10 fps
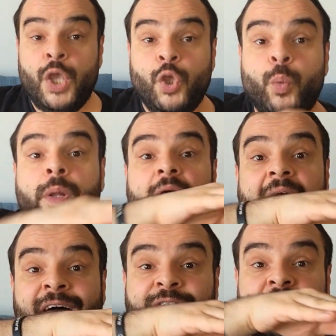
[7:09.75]
You will
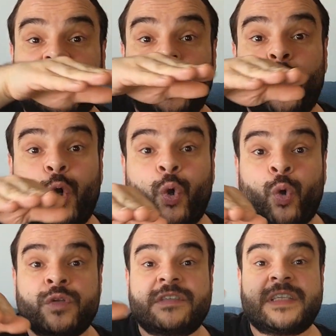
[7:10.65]
have like a
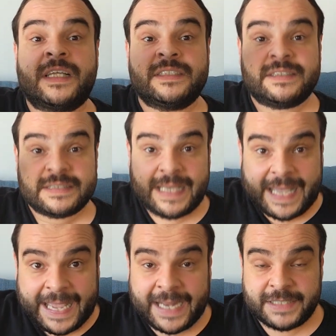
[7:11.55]
constant
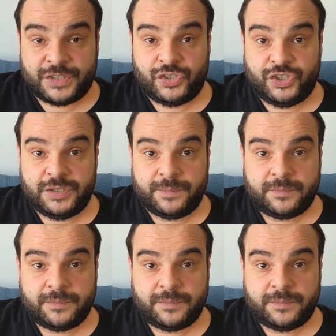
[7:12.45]
energy.